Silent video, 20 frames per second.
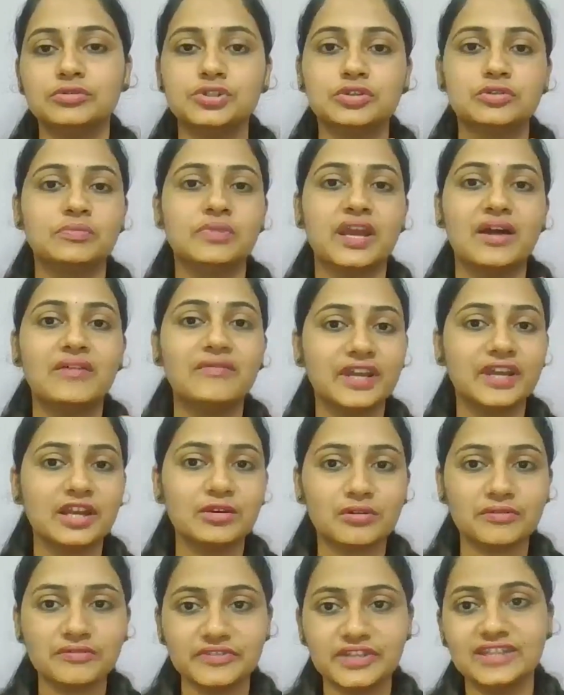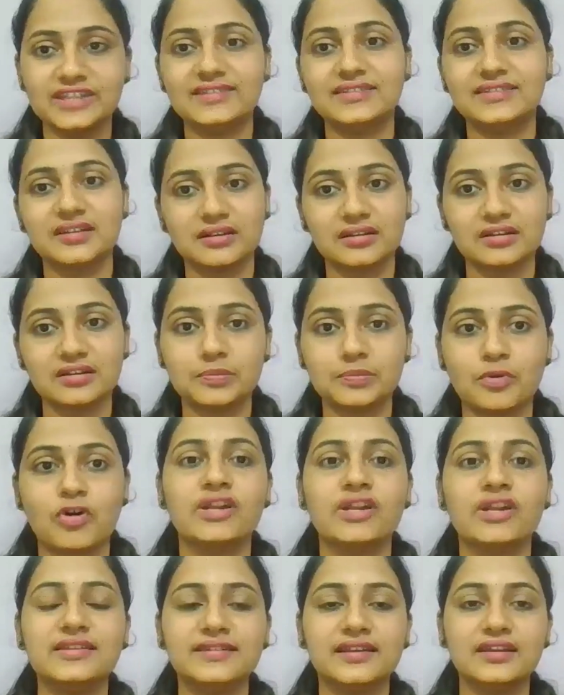should be aware of these trigger
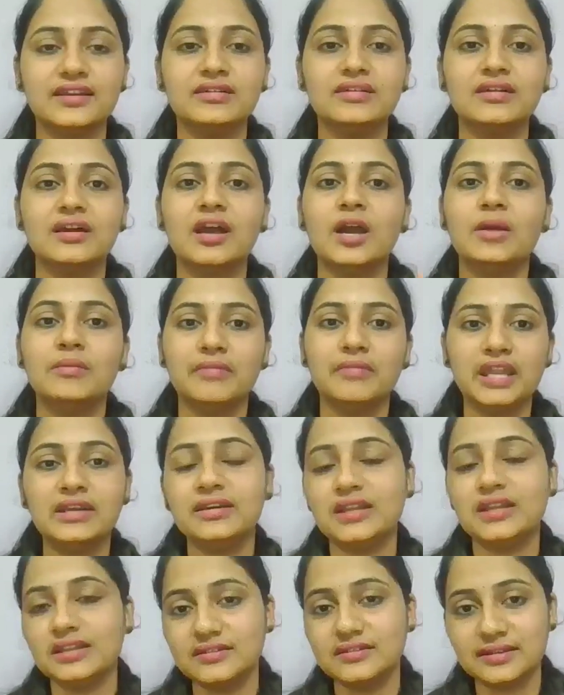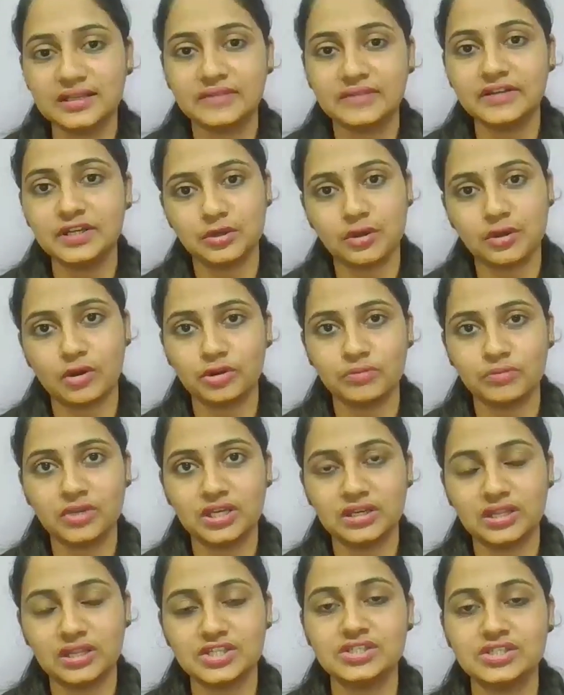points and maintain relevant
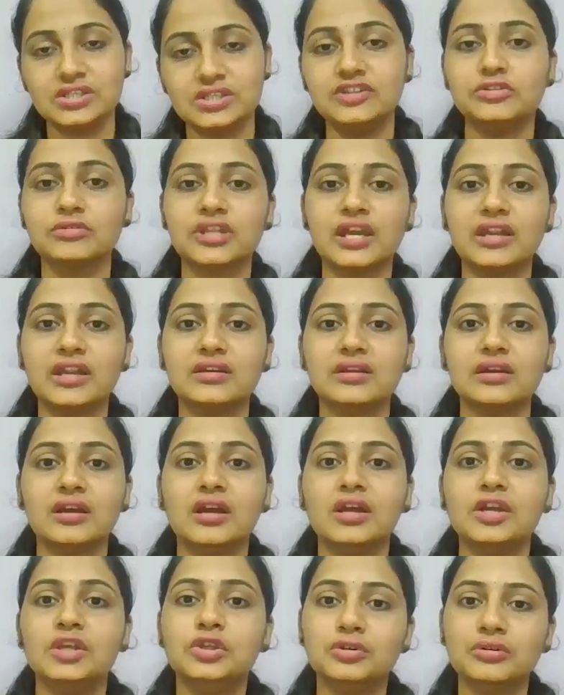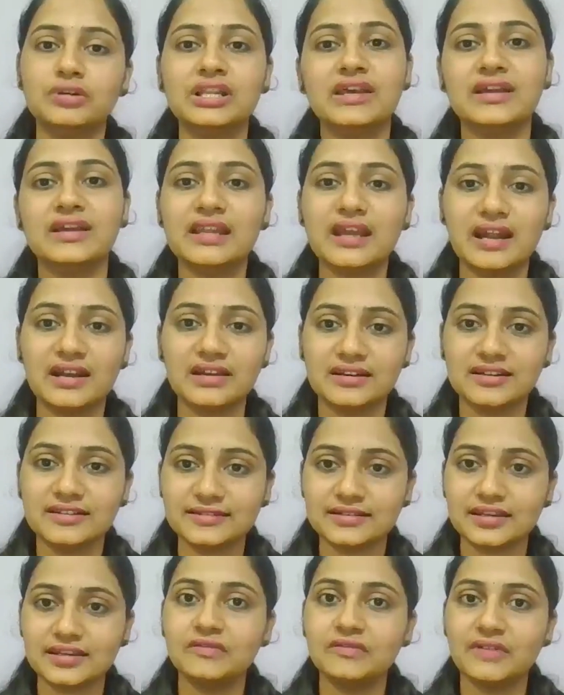documentation so that you clearly
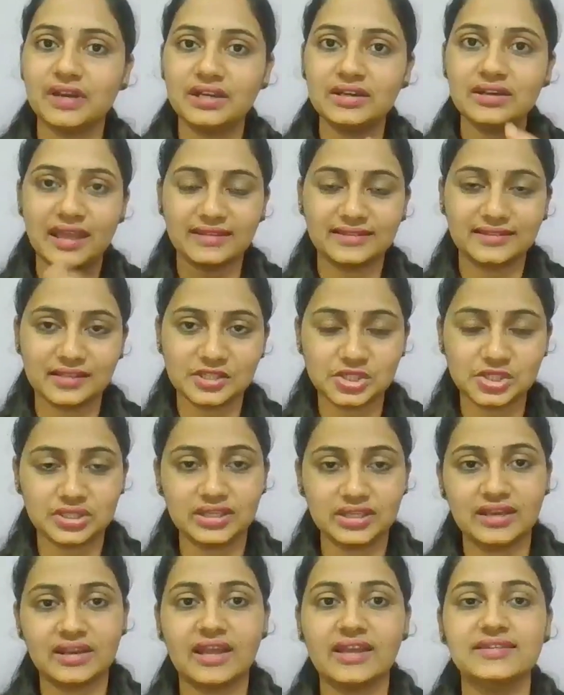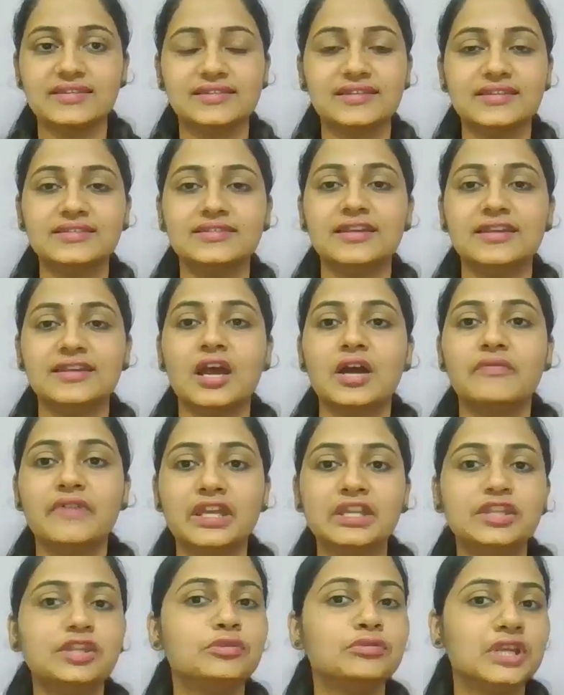understand when taxation arises,
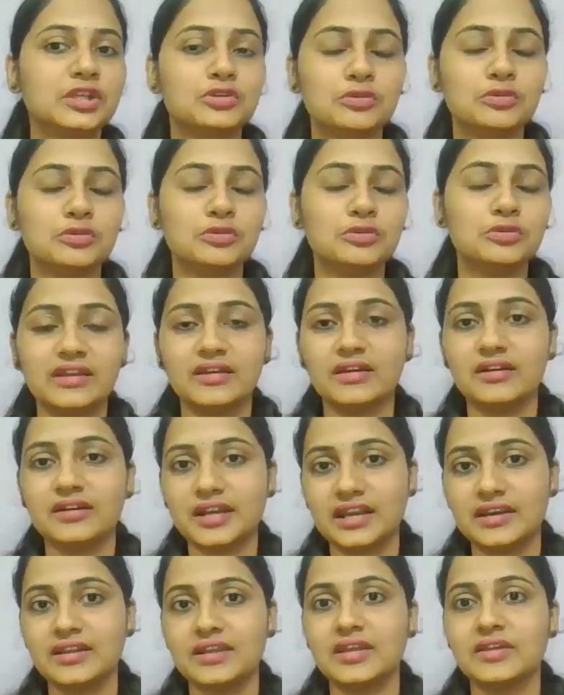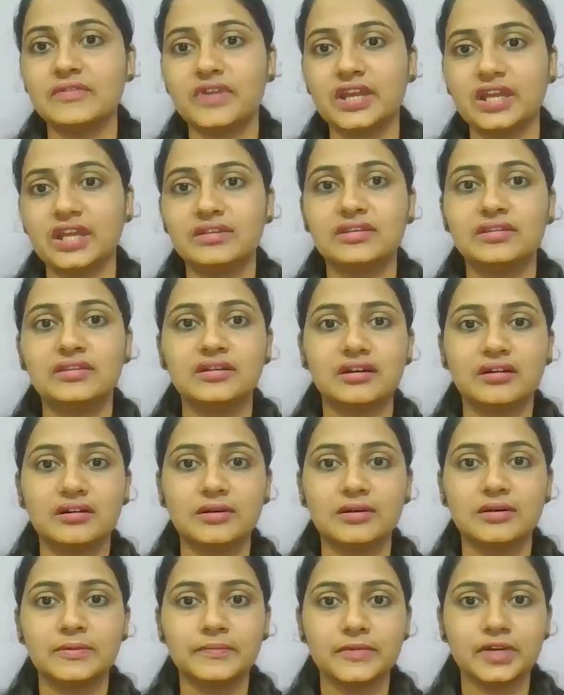when you need to be ready
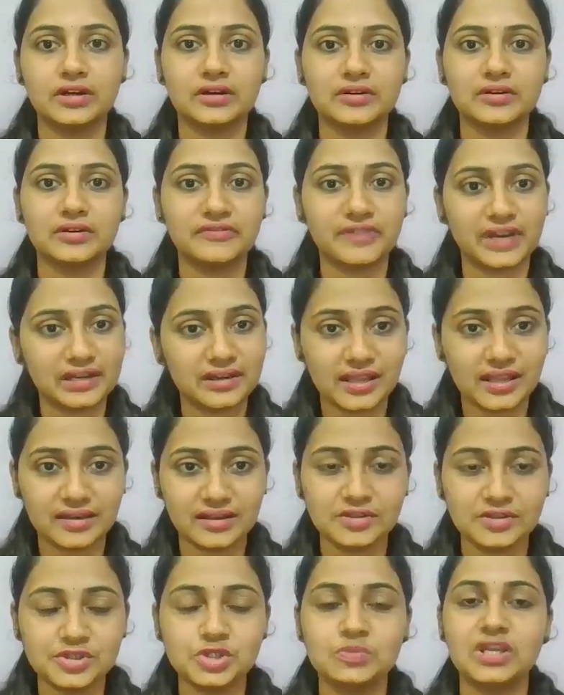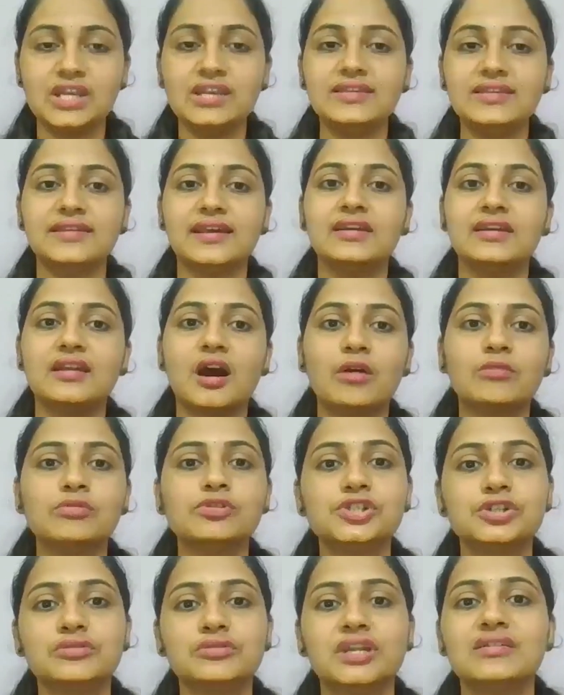with fund arrangements, and
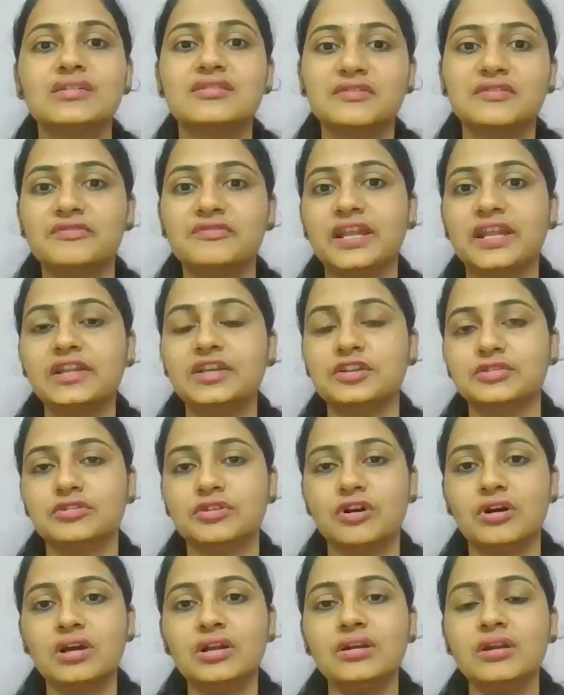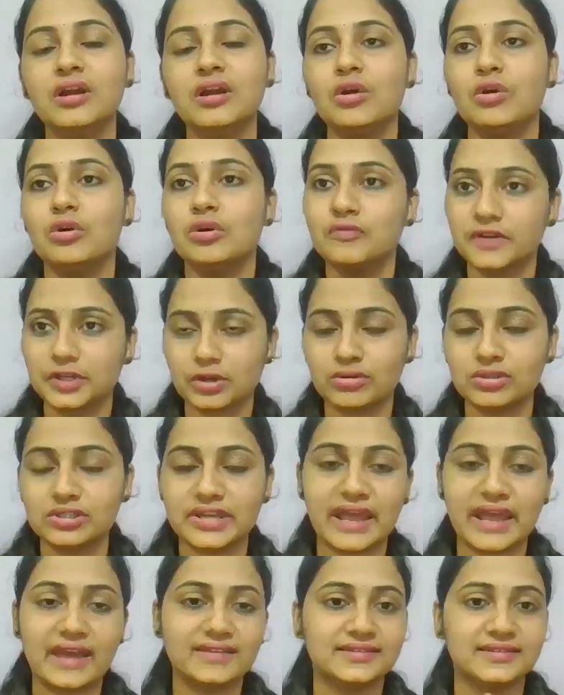how should it reflect in your
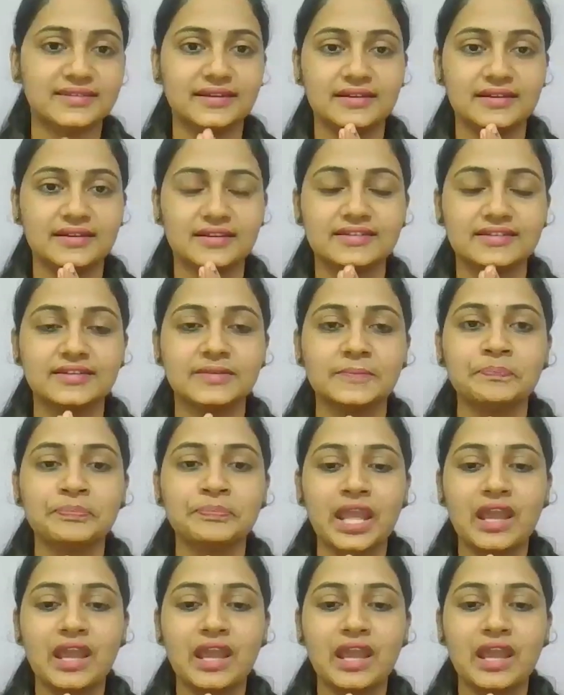overall tax returns.